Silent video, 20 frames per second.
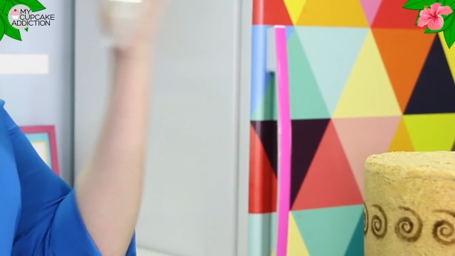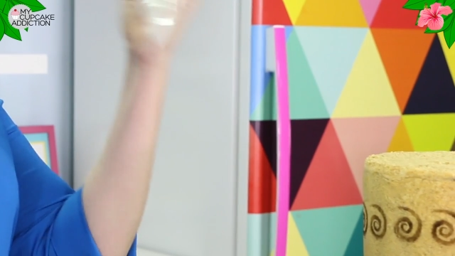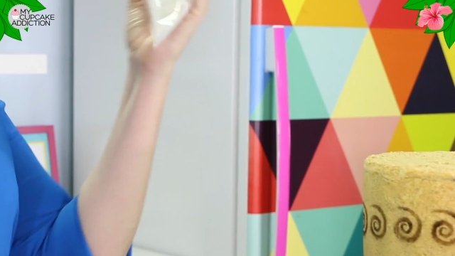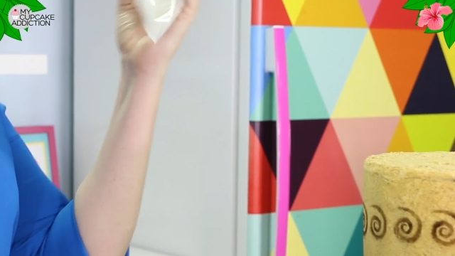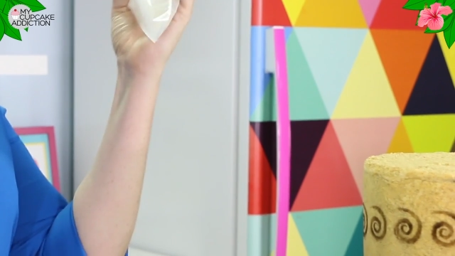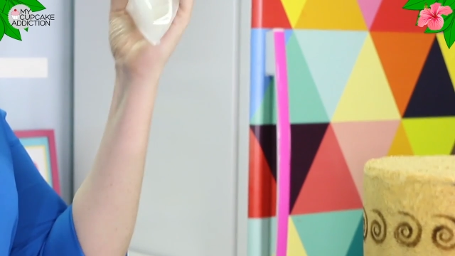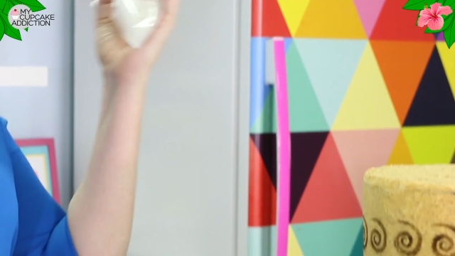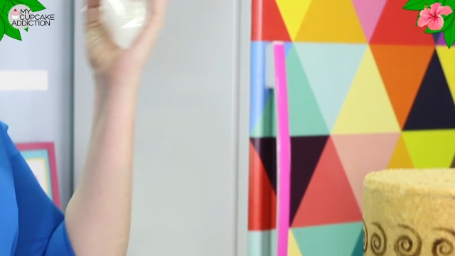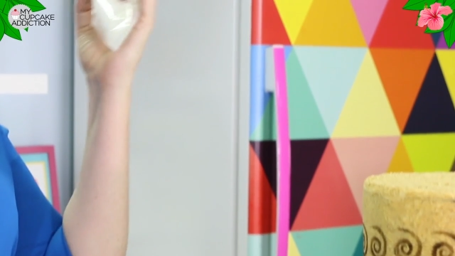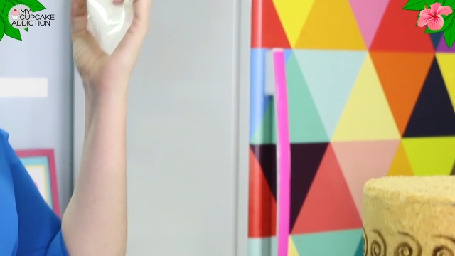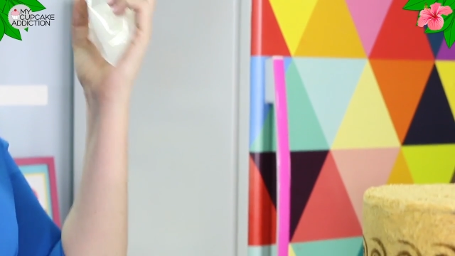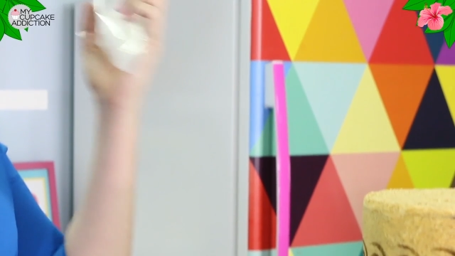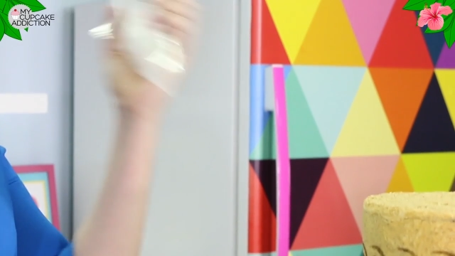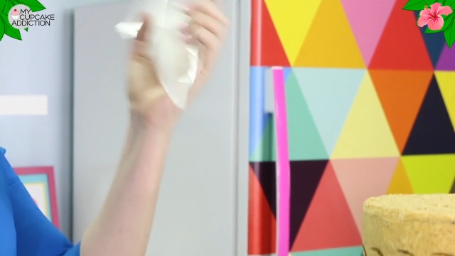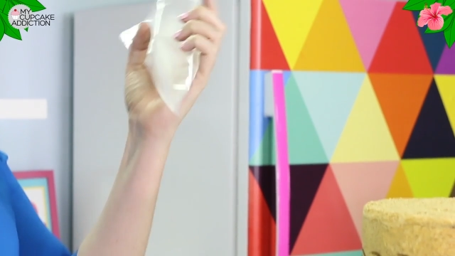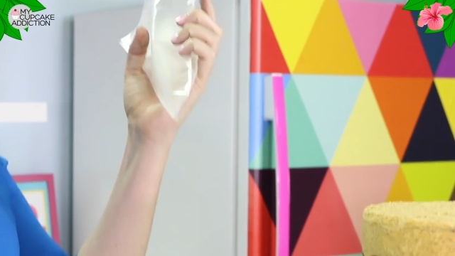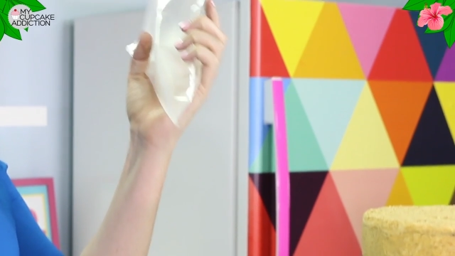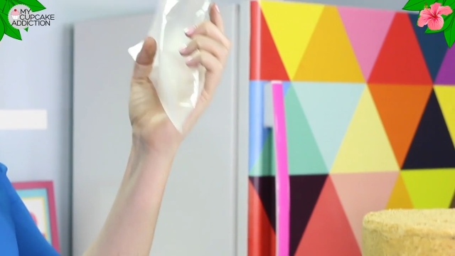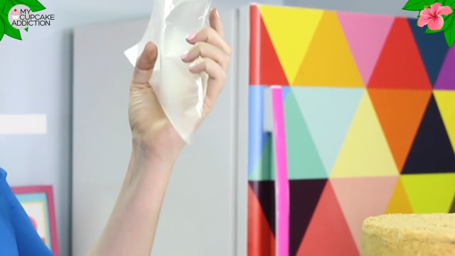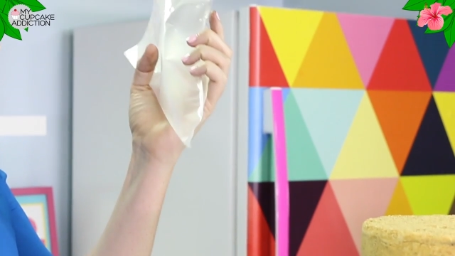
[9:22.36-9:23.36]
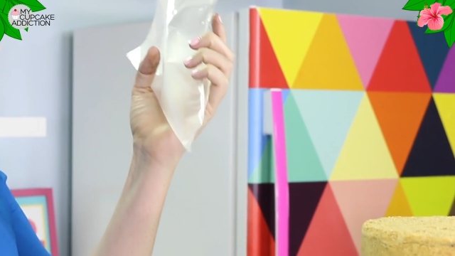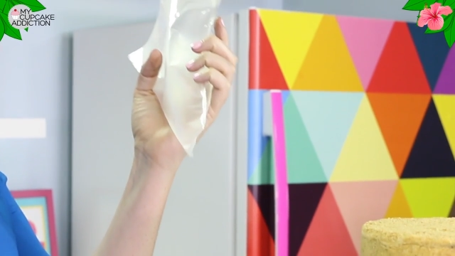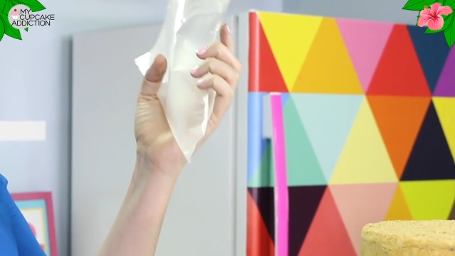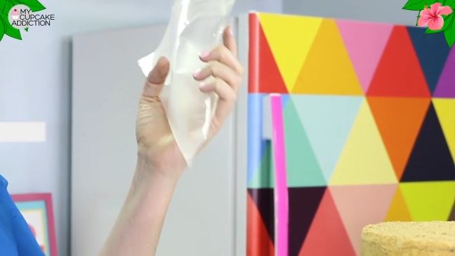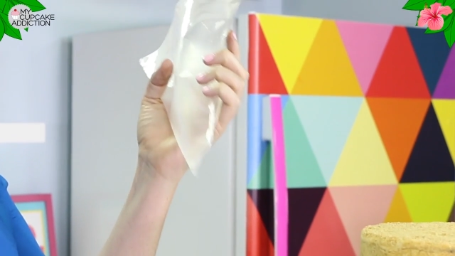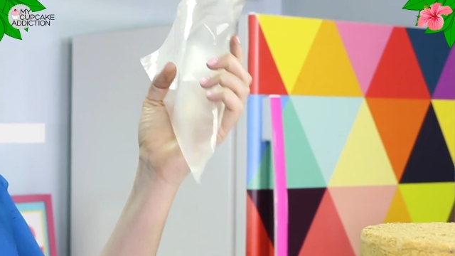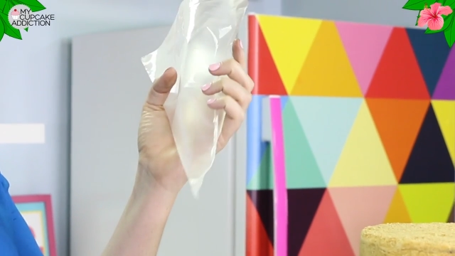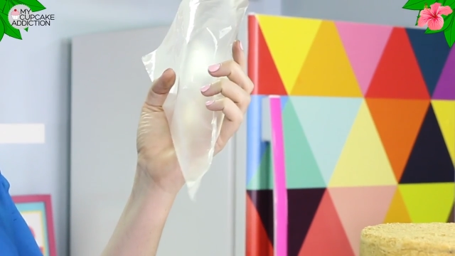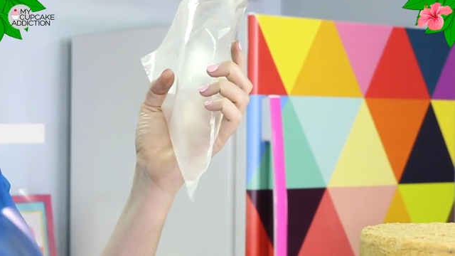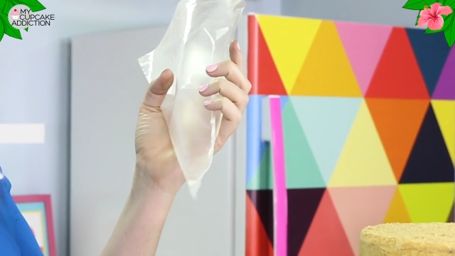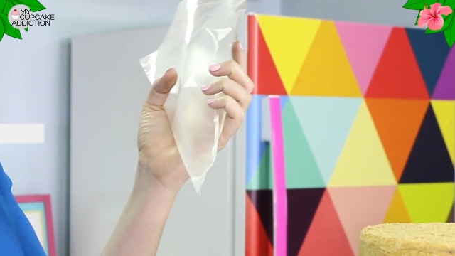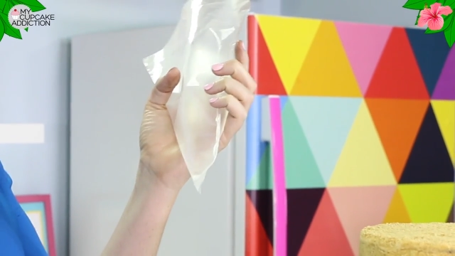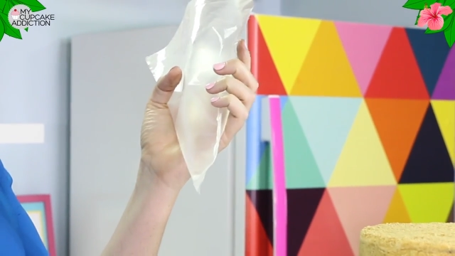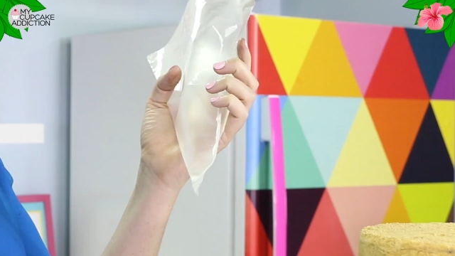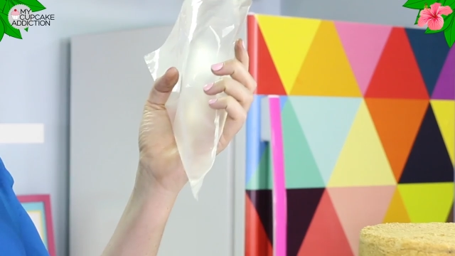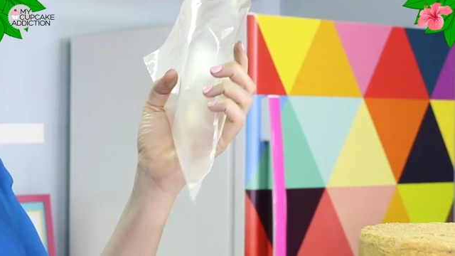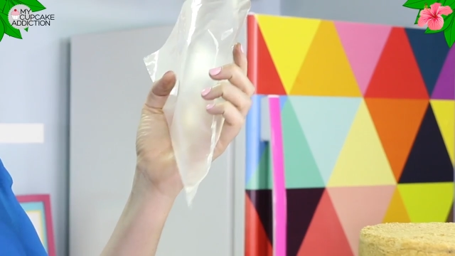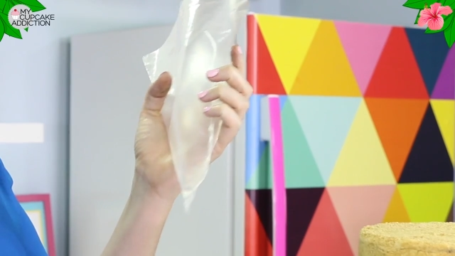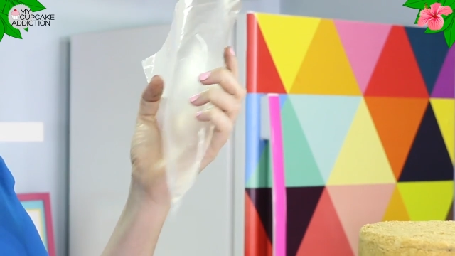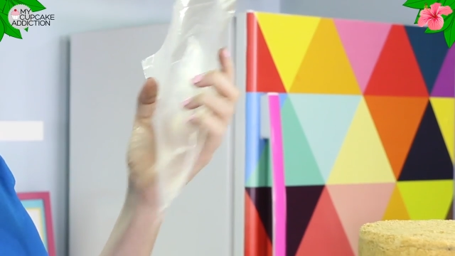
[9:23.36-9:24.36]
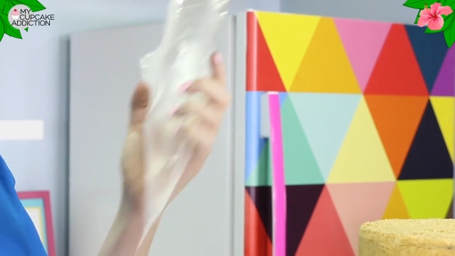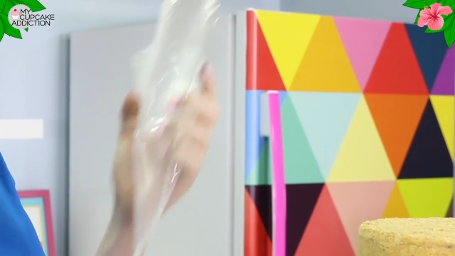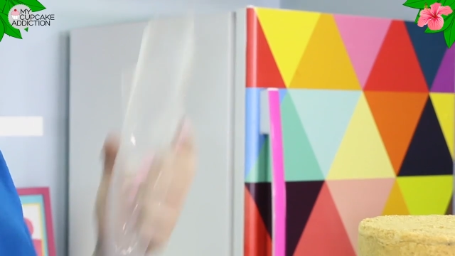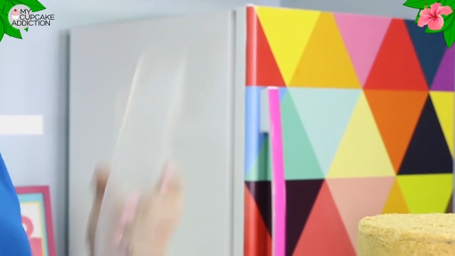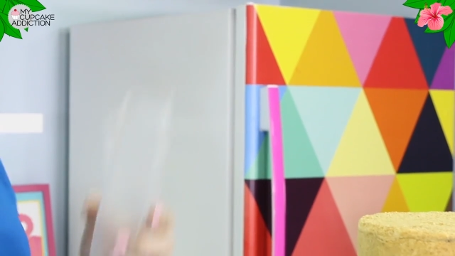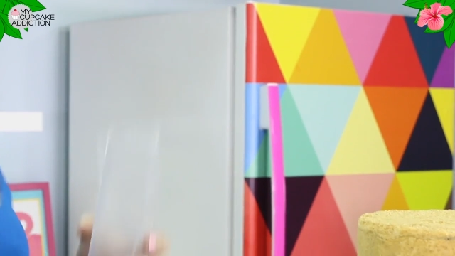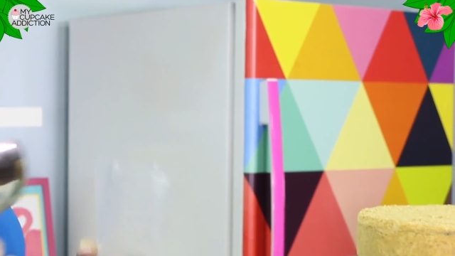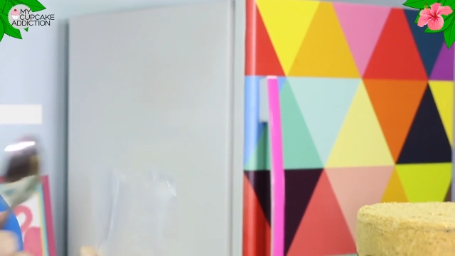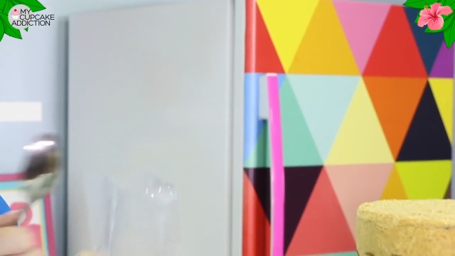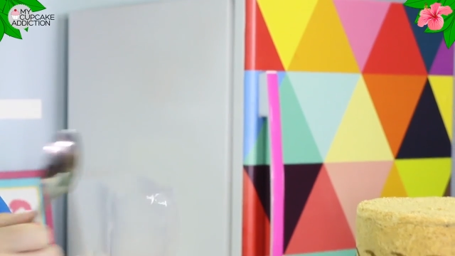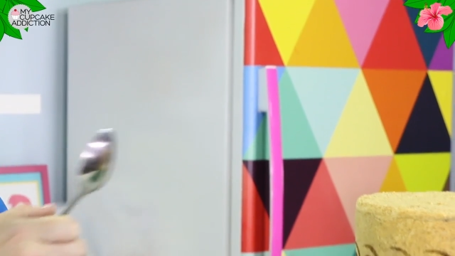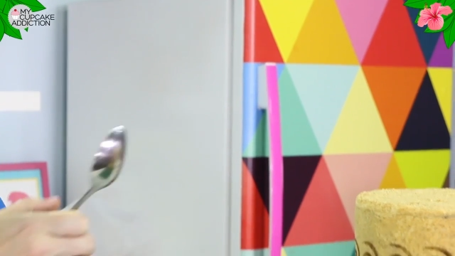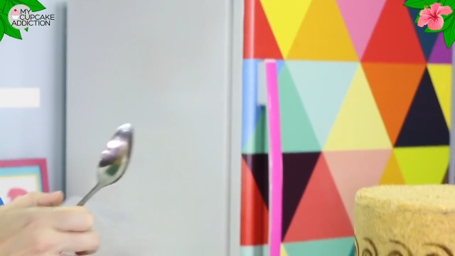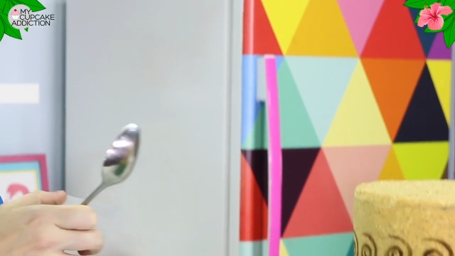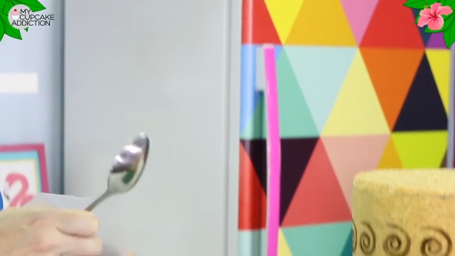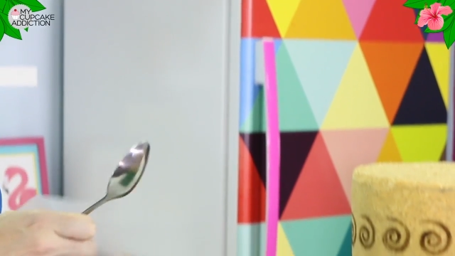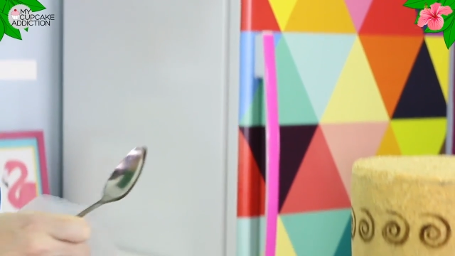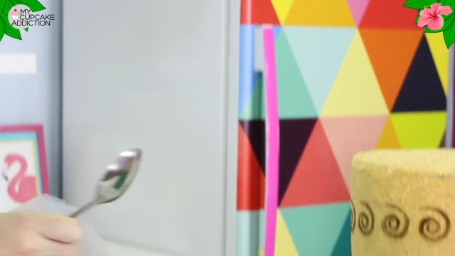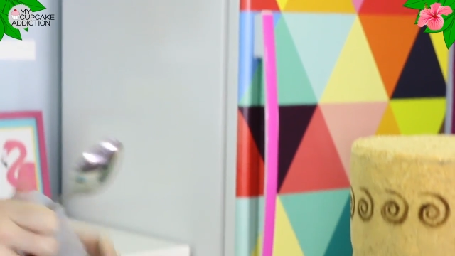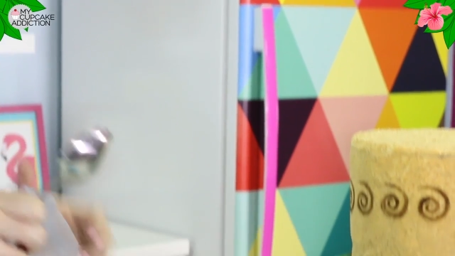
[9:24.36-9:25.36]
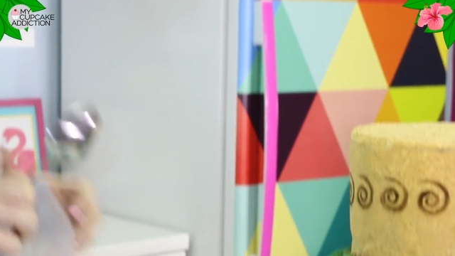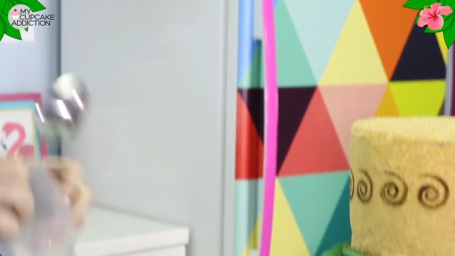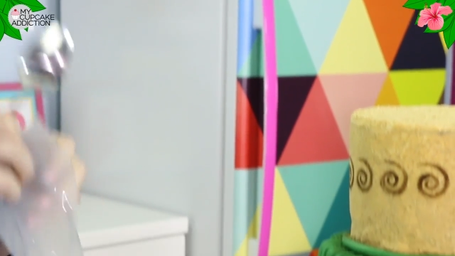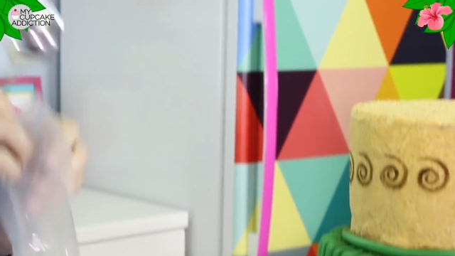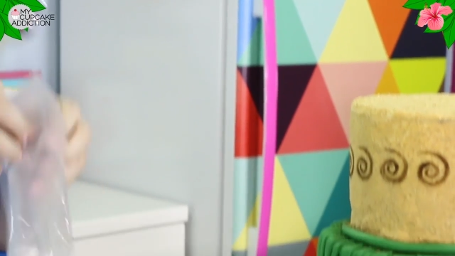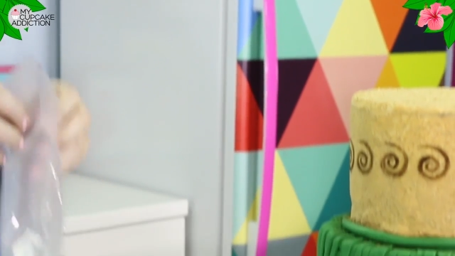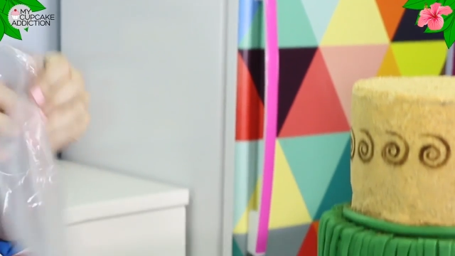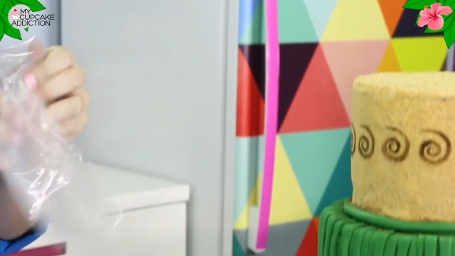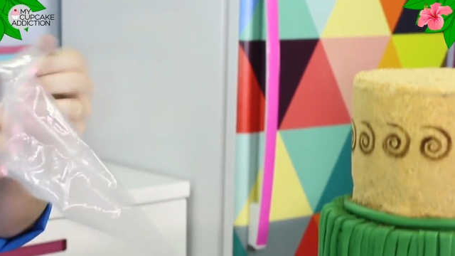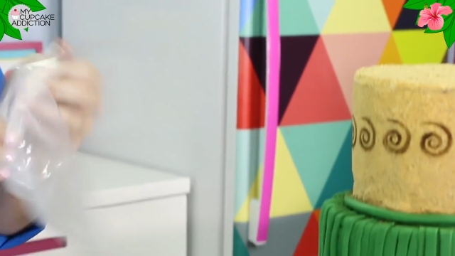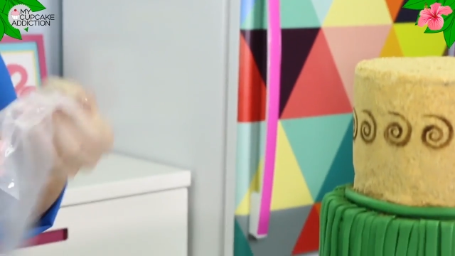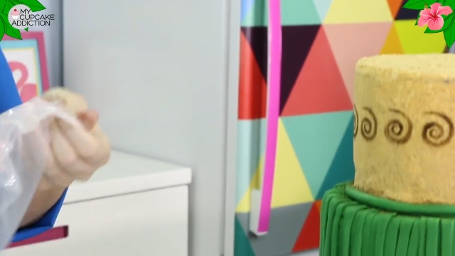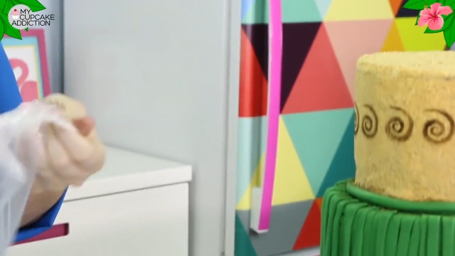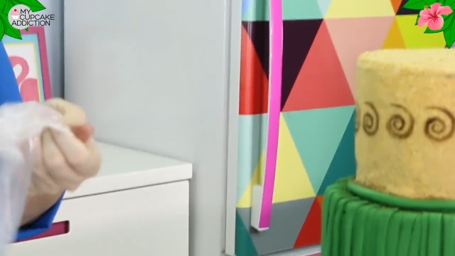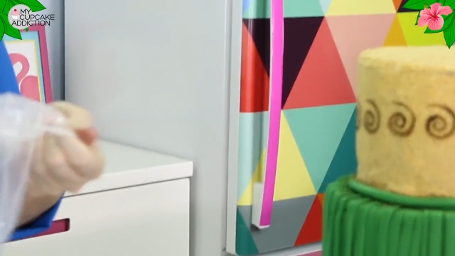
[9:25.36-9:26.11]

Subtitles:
Nobody's mouth can be seen.